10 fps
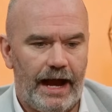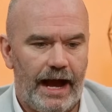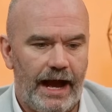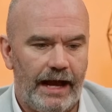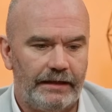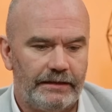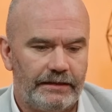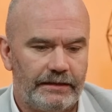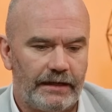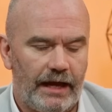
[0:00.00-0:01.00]

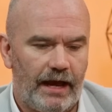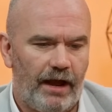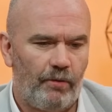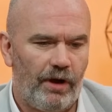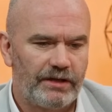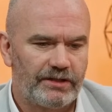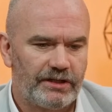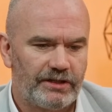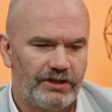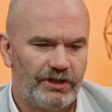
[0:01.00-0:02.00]
And I
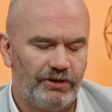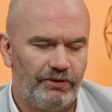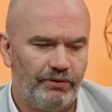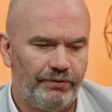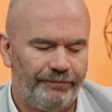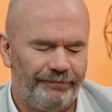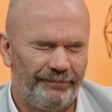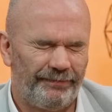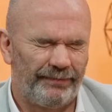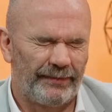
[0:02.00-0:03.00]
wanted to
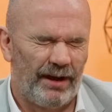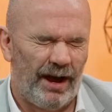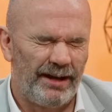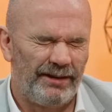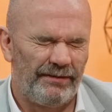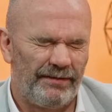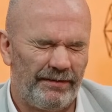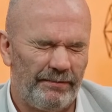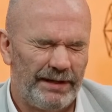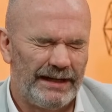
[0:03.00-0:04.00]
kind of
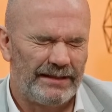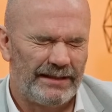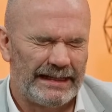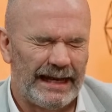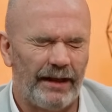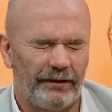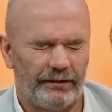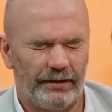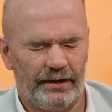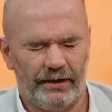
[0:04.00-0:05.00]
piece
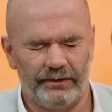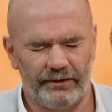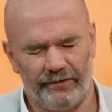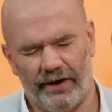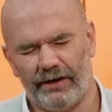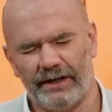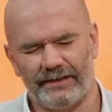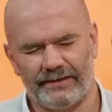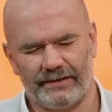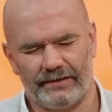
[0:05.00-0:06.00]
together the
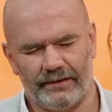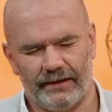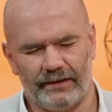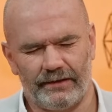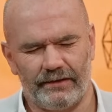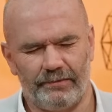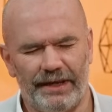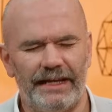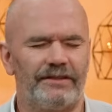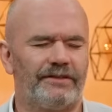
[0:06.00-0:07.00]
various
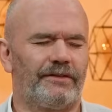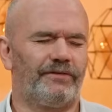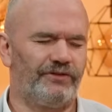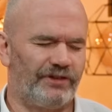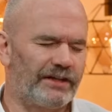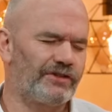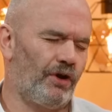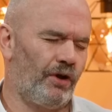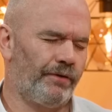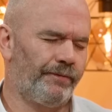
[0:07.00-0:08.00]
pieces of the
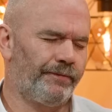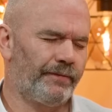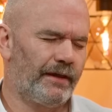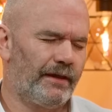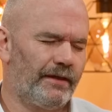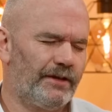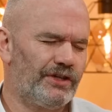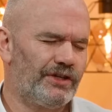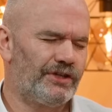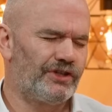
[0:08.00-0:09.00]
jigsaw
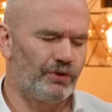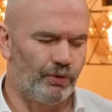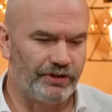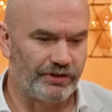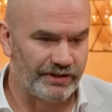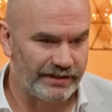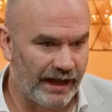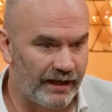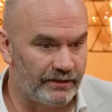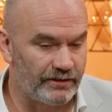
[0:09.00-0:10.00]
to
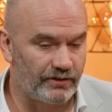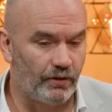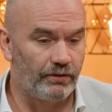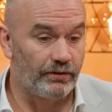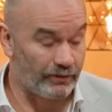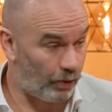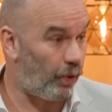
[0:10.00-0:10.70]
understand the